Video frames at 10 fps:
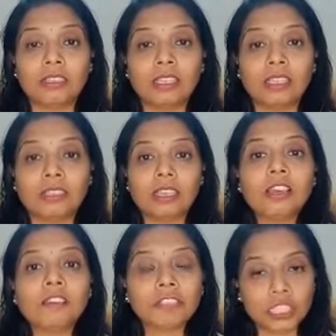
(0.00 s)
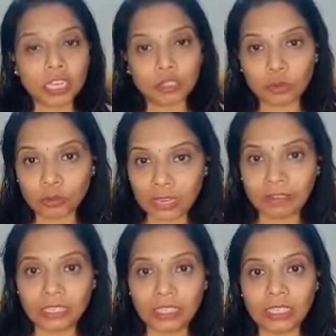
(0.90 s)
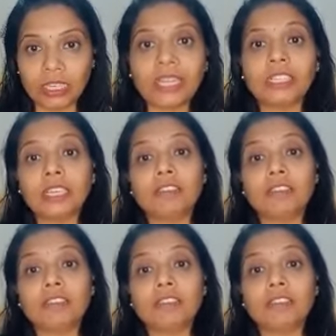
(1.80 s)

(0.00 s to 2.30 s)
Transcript: this which controls everything, right?